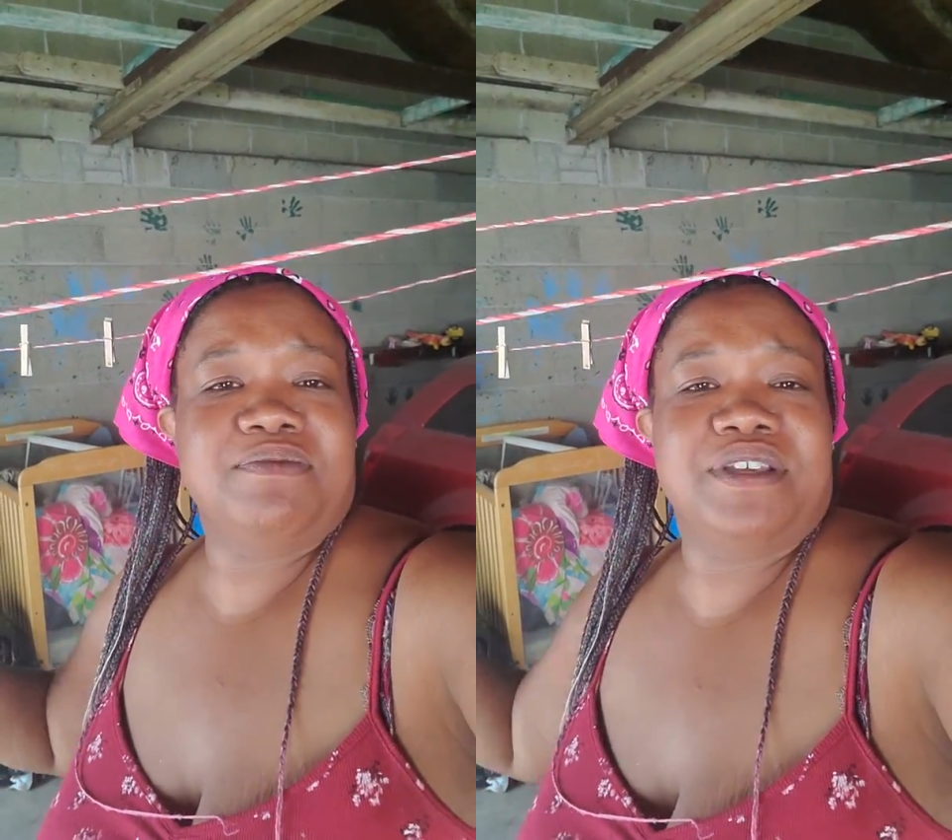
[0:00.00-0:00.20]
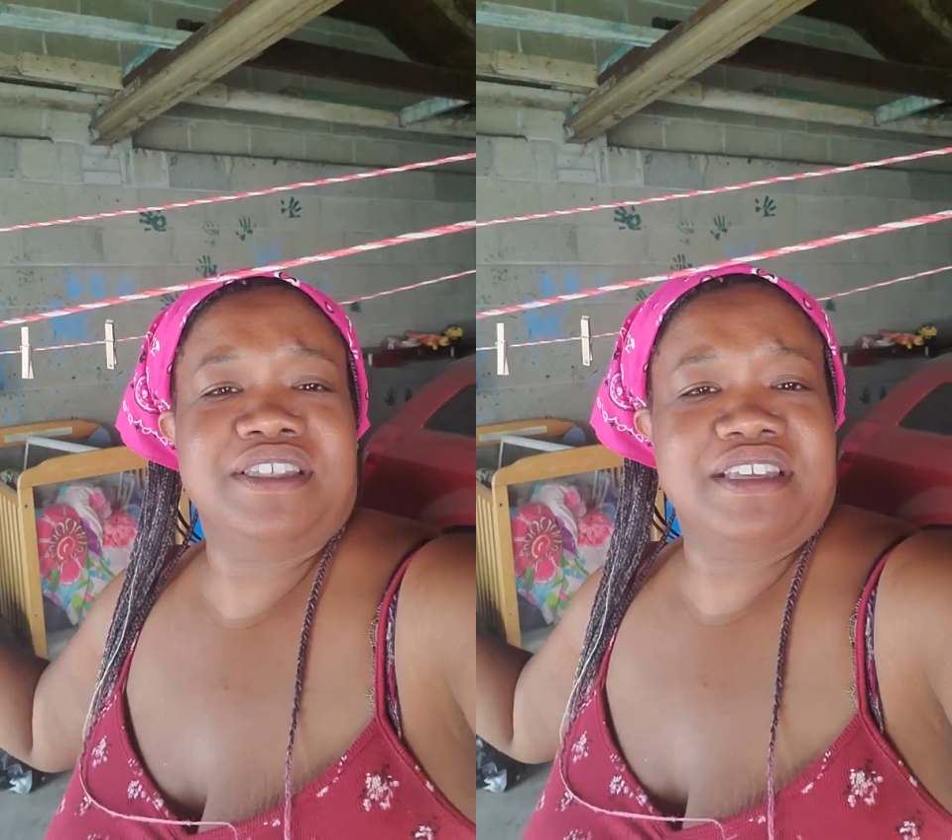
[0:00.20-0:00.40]

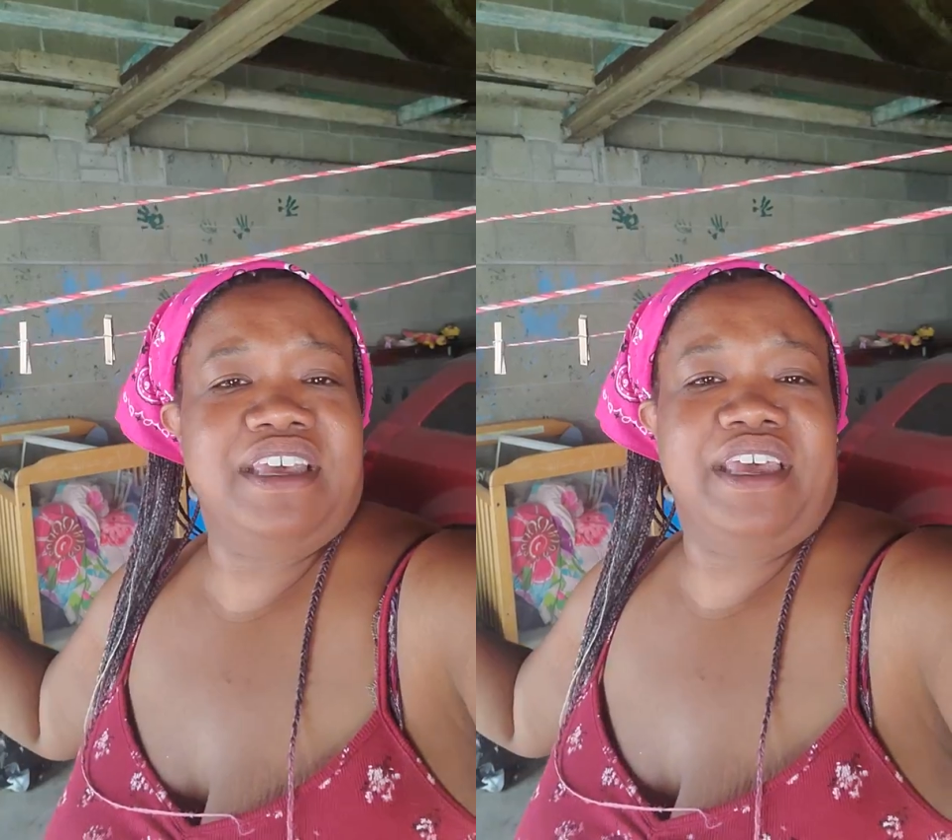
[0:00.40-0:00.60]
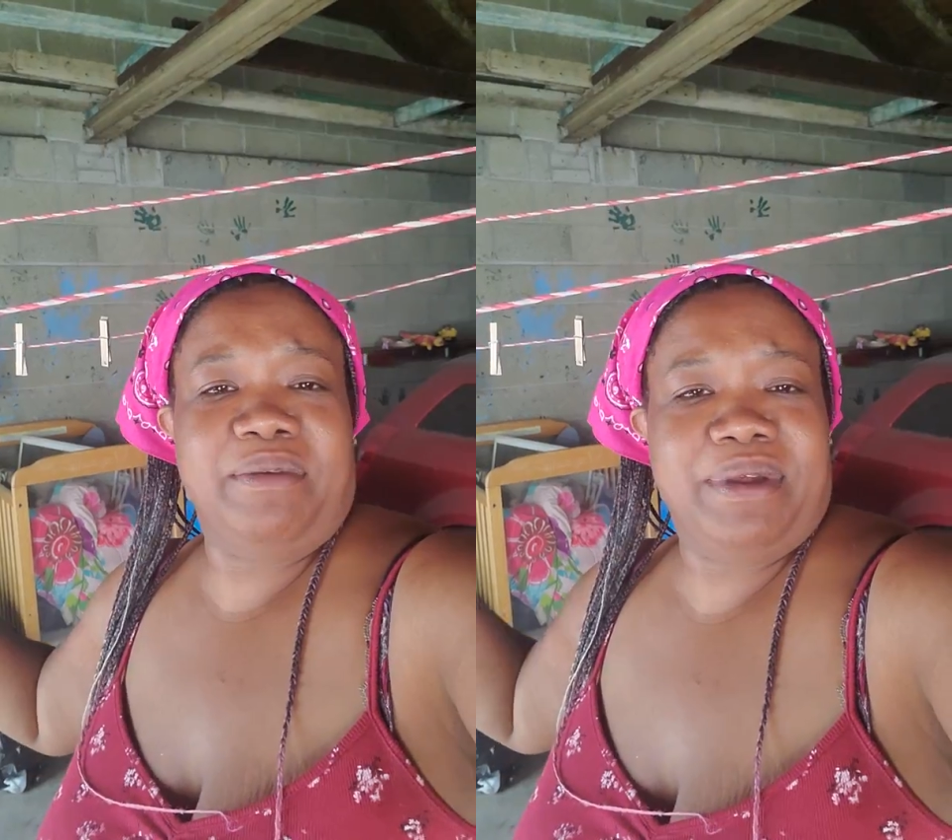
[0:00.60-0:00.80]
it's
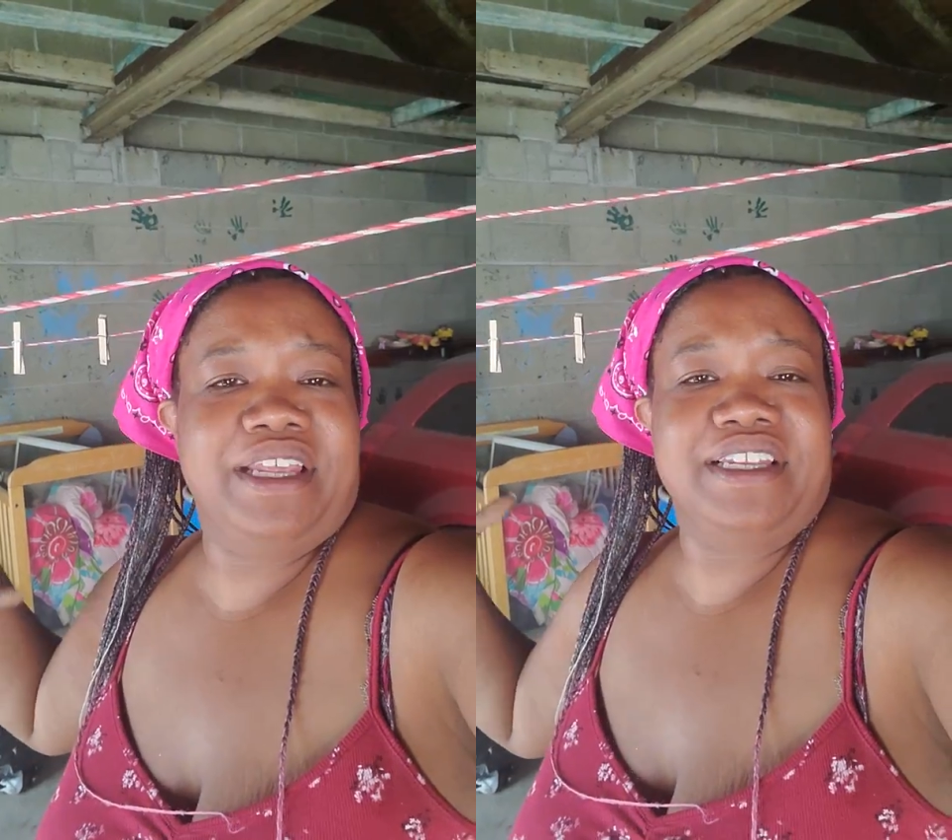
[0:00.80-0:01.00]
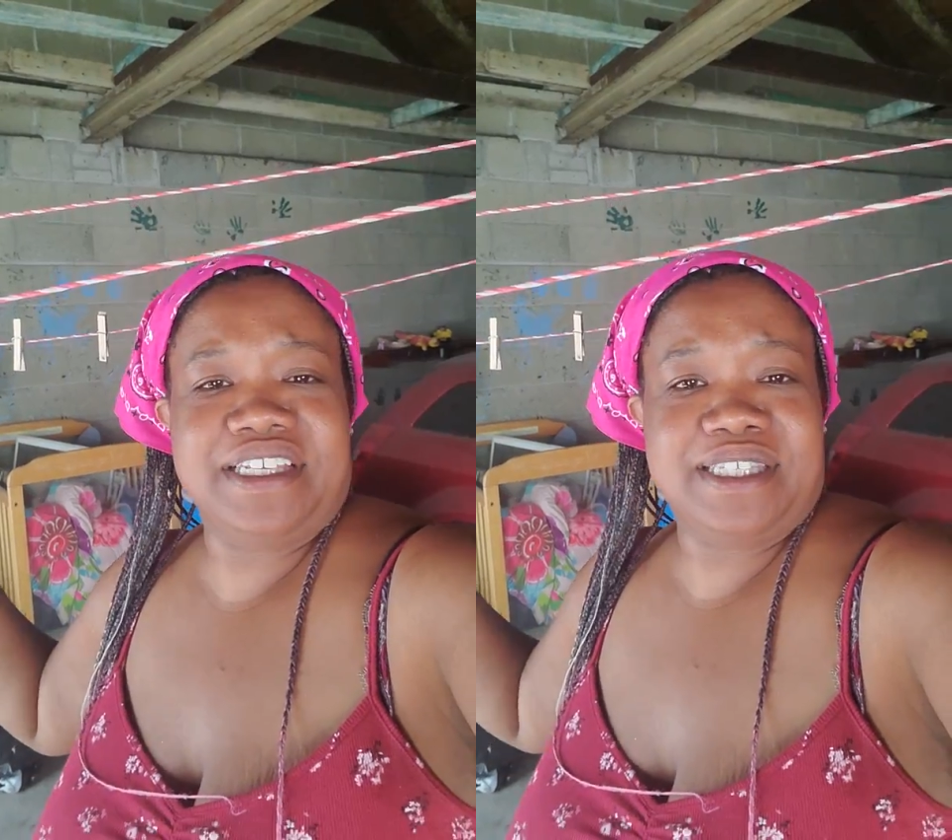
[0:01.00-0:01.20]
good, but
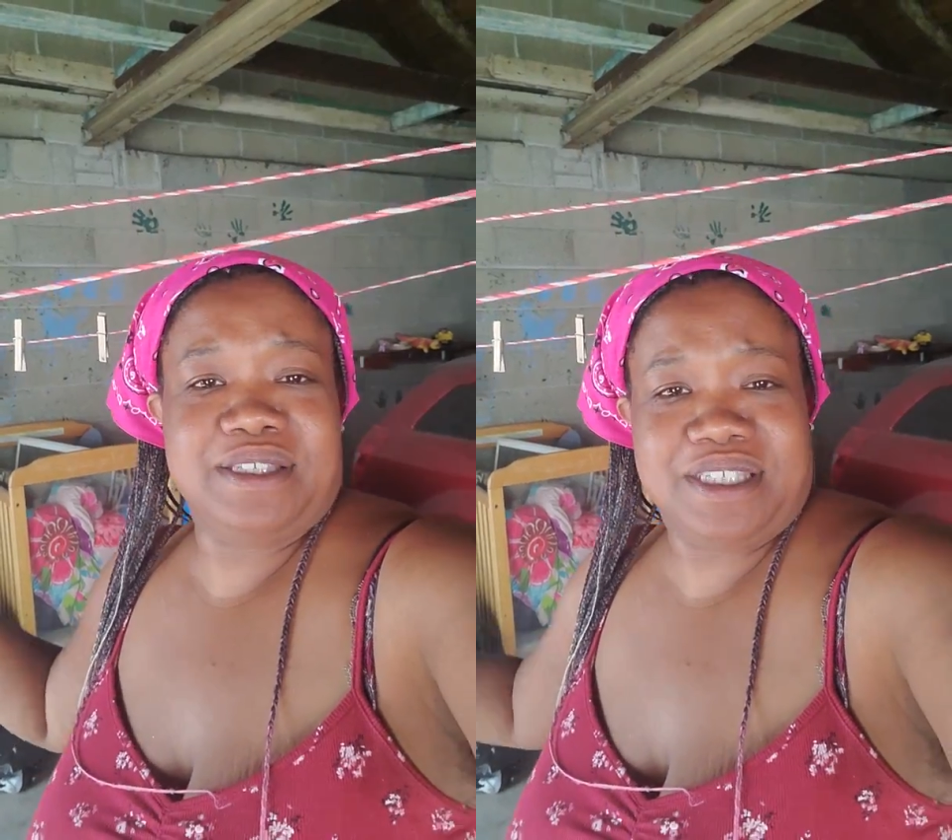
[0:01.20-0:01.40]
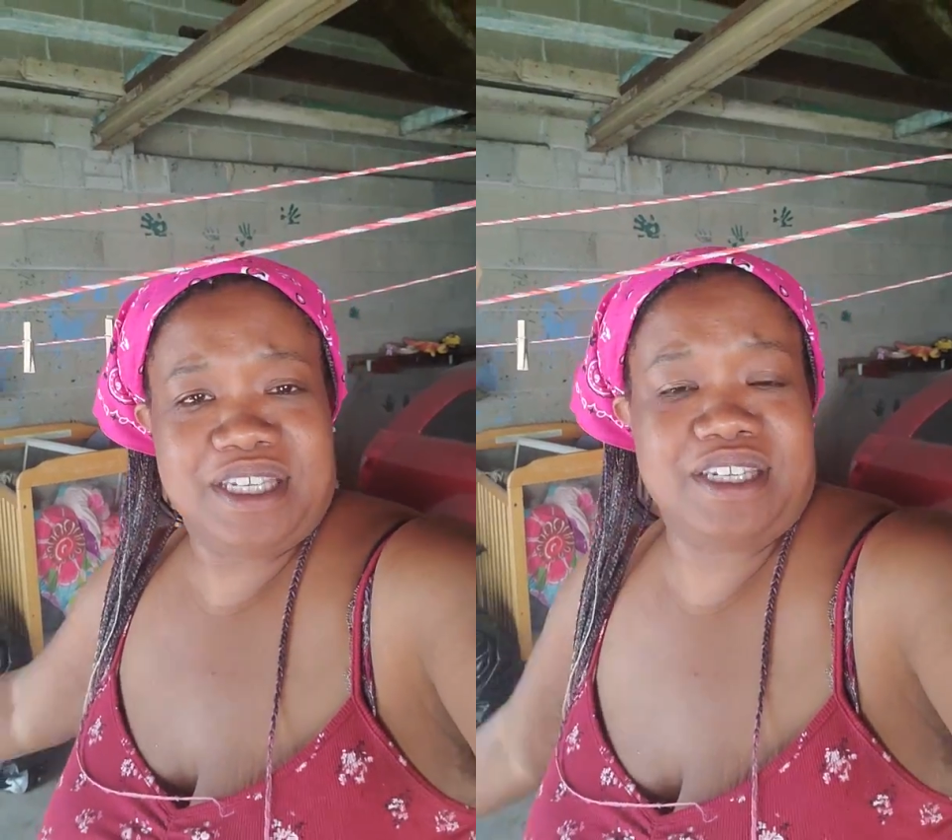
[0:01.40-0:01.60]
it needs
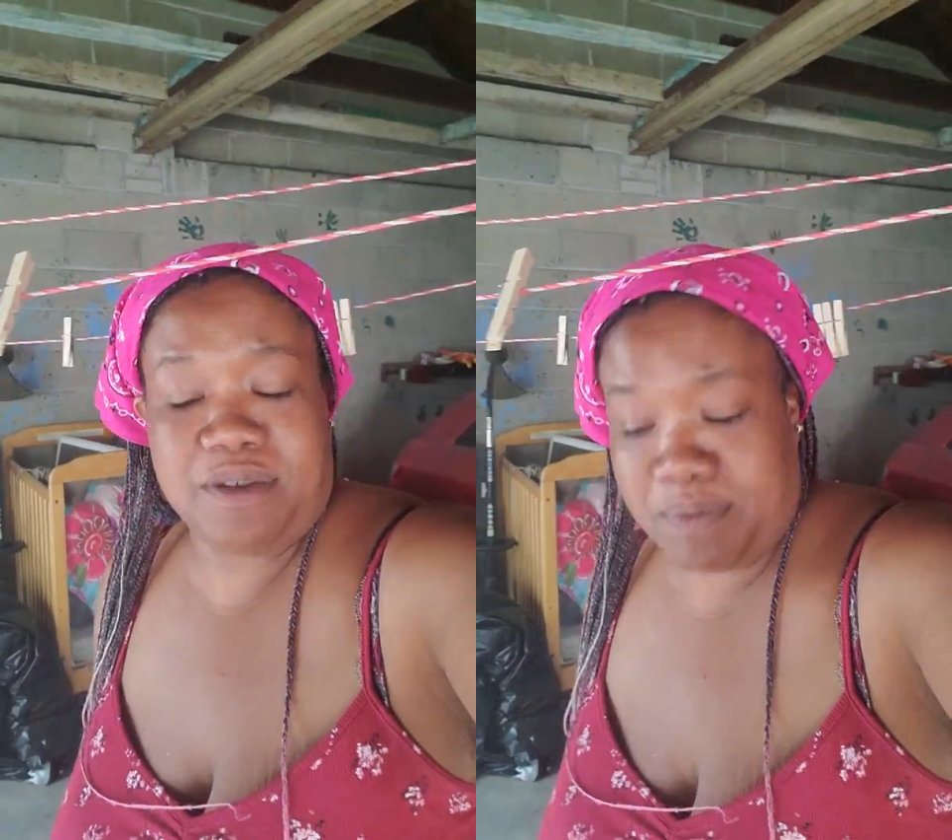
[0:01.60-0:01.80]
to